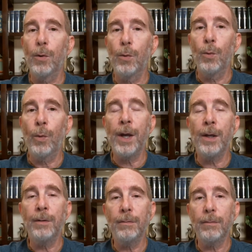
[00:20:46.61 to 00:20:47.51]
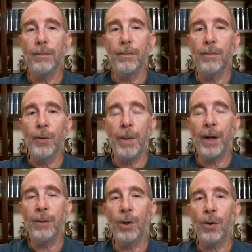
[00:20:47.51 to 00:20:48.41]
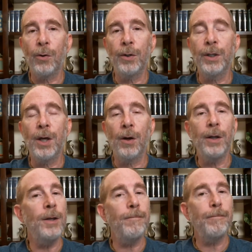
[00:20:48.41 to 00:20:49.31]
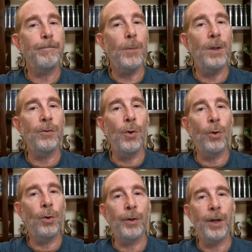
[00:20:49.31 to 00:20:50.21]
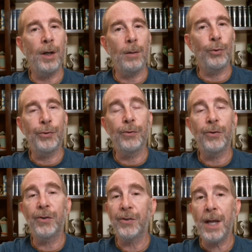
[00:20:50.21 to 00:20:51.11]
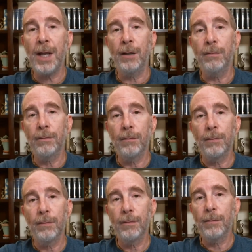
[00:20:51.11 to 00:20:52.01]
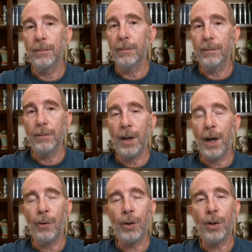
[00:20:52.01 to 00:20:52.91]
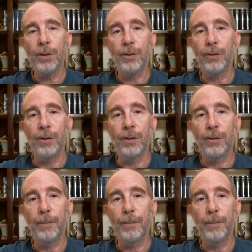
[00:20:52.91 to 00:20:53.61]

when the body we currently are in is no longer able to sustain our consciousness.